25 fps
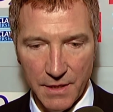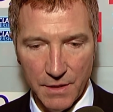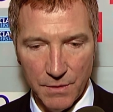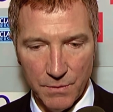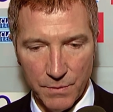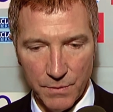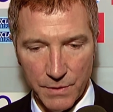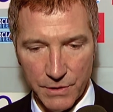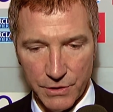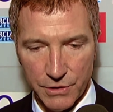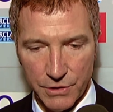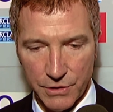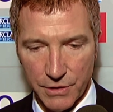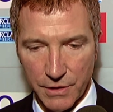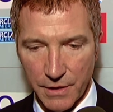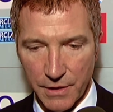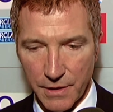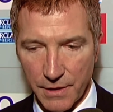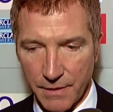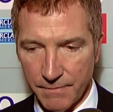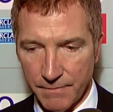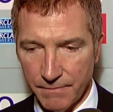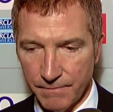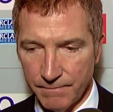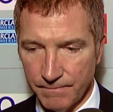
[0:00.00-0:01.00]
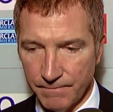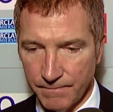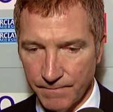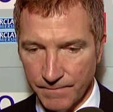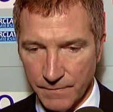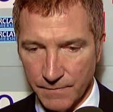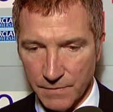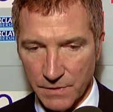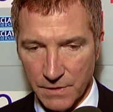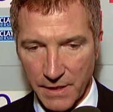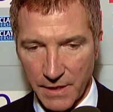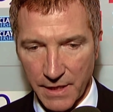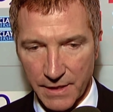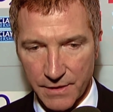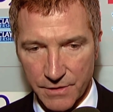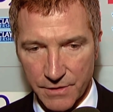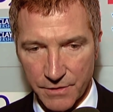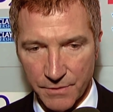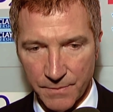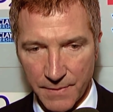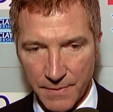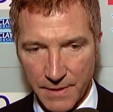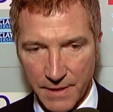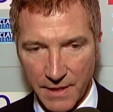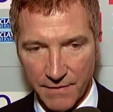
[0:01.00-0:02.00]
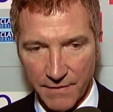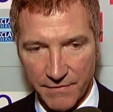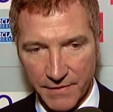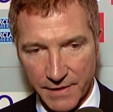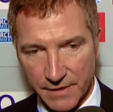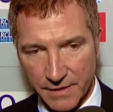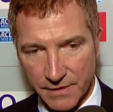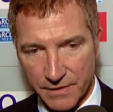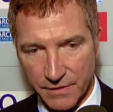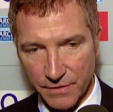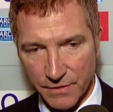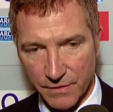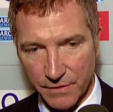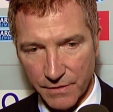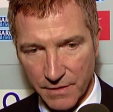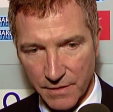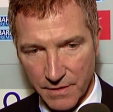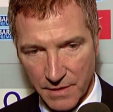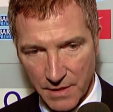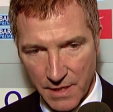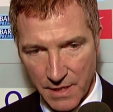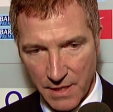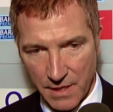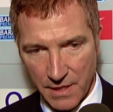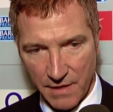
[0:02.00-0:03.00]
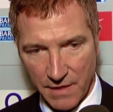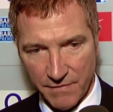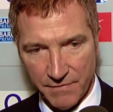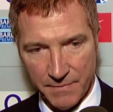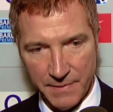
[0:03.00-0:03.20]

which led to me having to have a